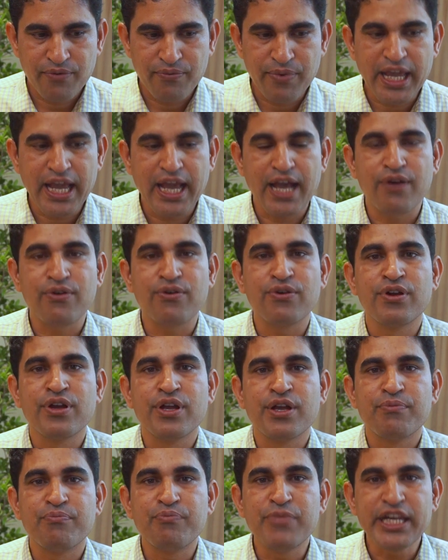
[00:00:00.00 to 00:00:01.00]
we have
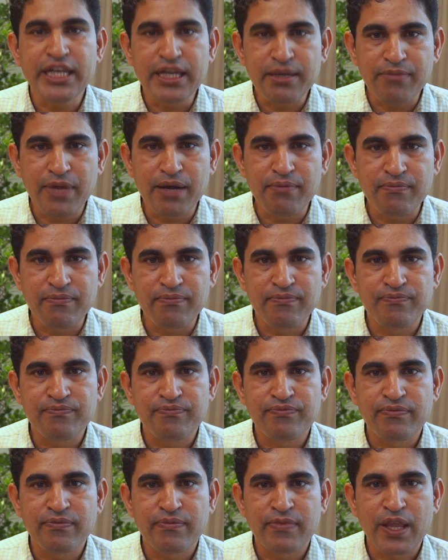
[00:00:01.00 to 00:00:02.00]
minimum
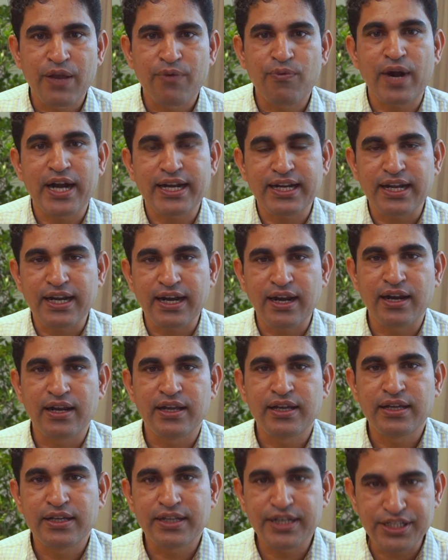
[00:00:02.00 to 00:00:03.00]

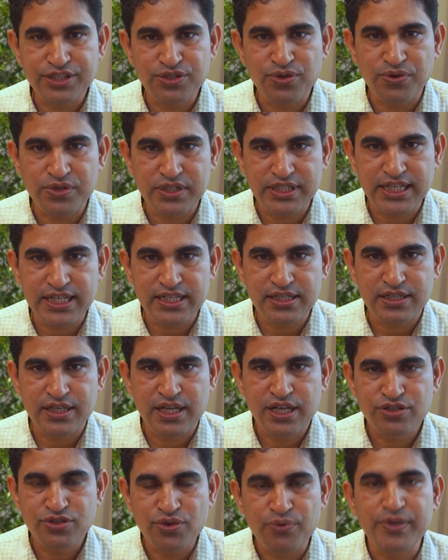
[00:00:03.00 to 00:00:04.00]
water resources,
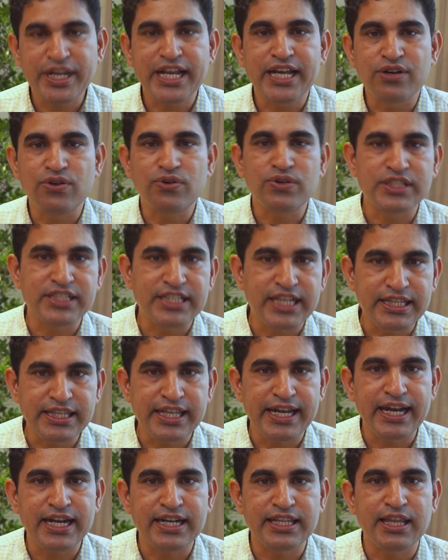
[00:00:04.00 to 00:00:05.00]
so we cannot
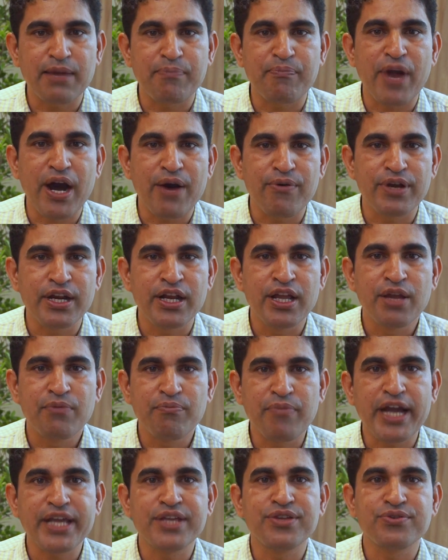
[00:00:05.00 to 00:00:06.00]
generate the power
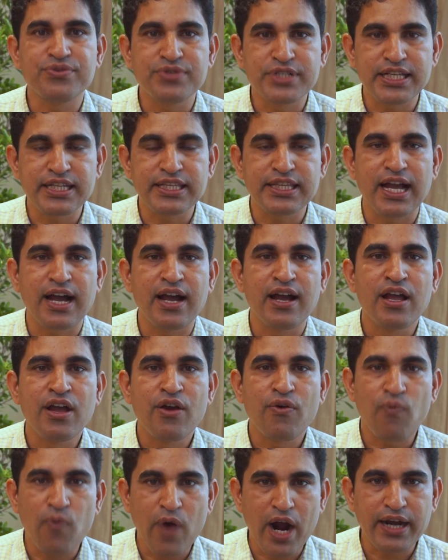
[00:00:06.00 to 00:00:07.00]
by using the
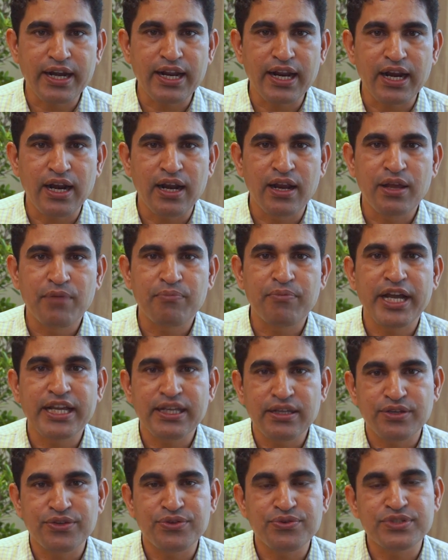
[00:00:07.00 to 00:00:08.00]
water, by
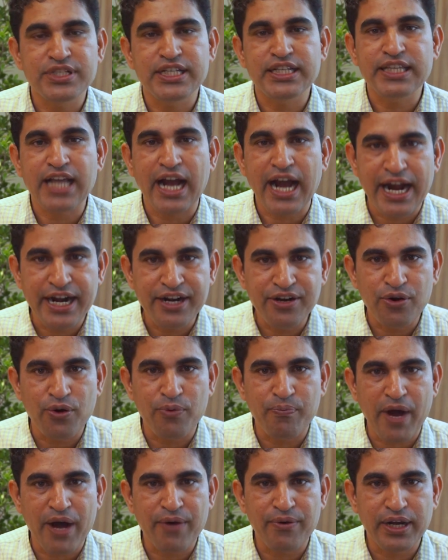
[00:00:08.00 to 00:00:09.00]
using the
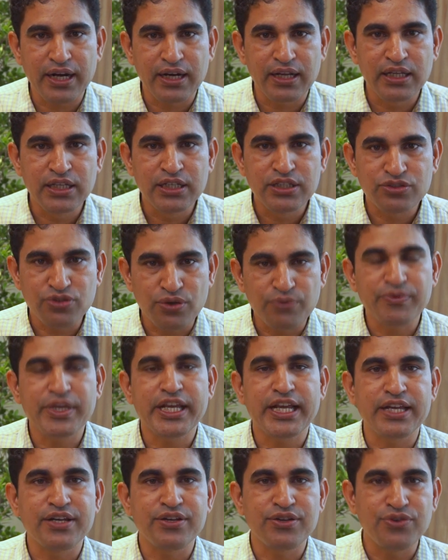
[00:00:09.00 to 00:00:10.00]
hydropower. So we
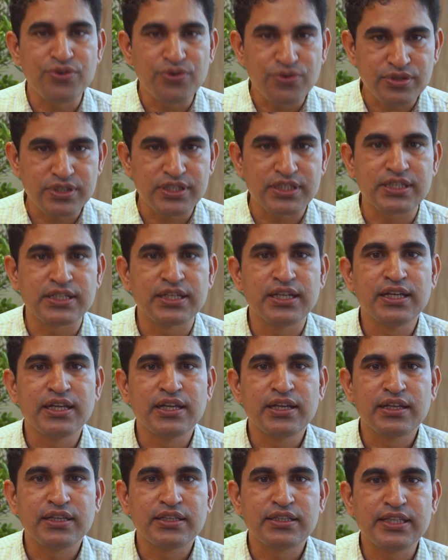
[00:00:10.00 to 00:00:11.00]
can use
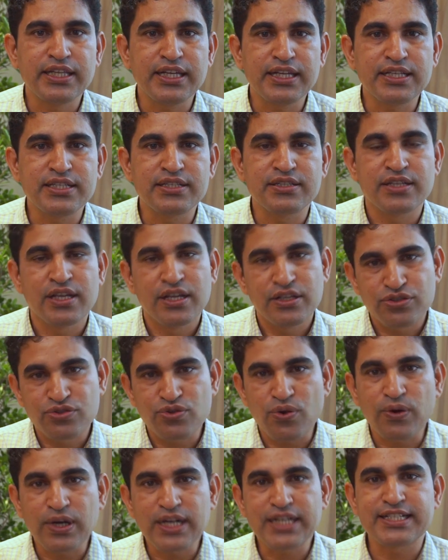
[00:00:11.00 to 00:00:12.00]
these
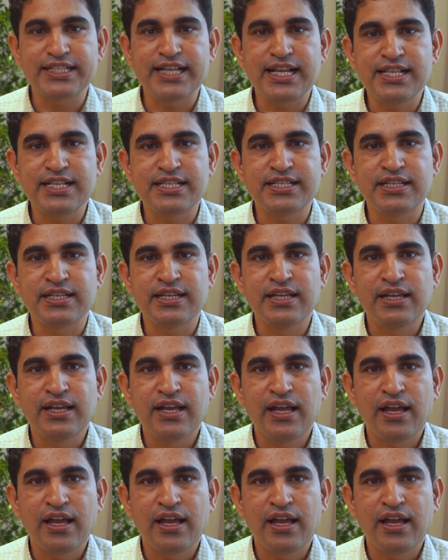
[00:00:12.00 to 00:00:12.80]
solar cells